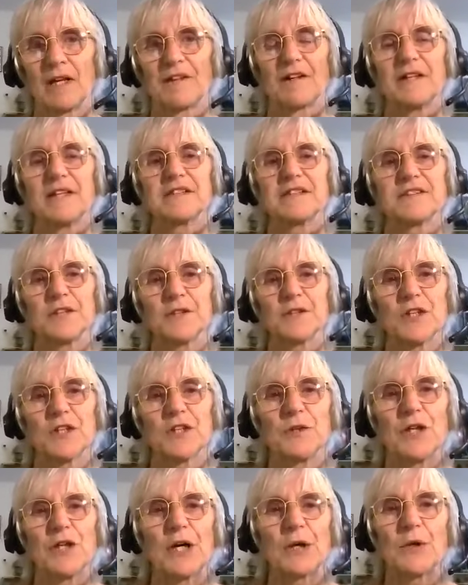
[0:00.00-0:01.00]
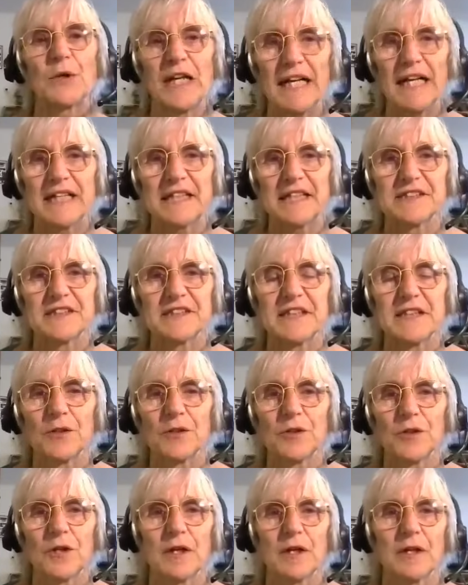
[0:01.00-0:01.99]
So there's also no clarity
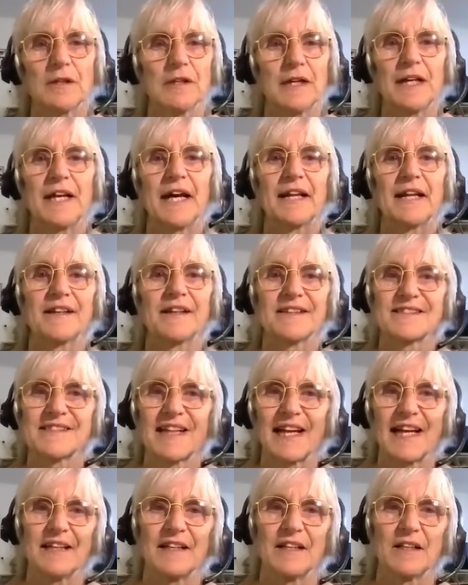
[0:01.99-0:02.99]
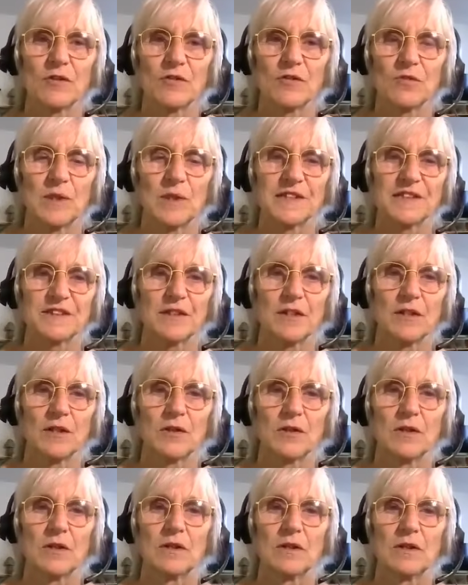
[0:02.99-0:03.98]
or an understanding of what's
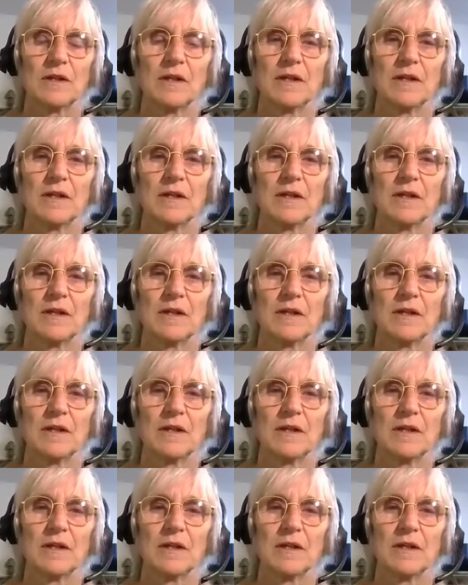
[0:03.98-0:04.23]
going on.